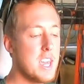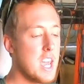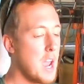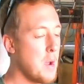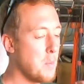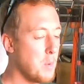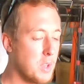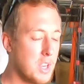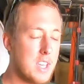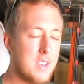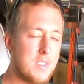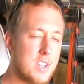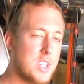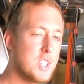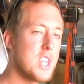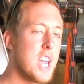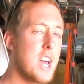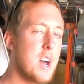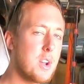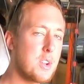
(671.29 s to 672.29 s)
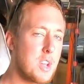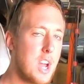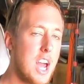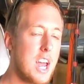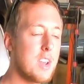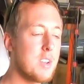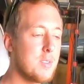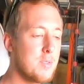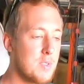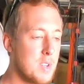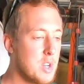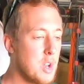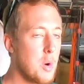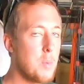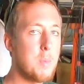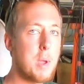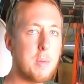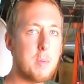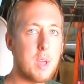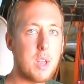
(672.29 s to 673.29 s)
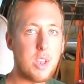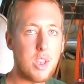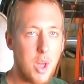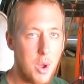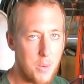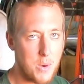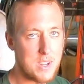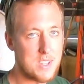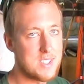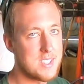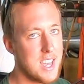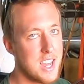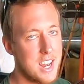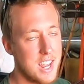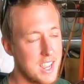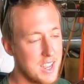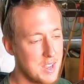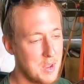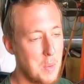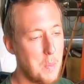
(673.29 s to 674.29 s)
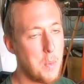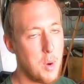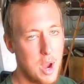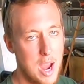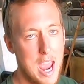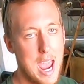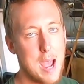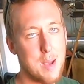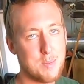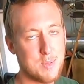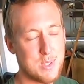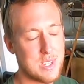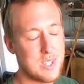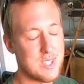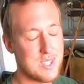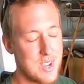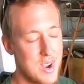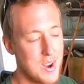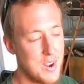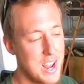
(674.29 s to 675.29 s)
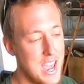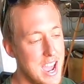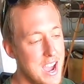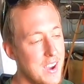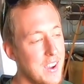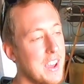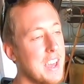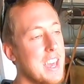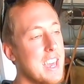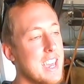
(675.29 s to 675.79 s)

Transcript: And we'll leave the jet on kind of, you know, maybe a lower setting perhaps to start out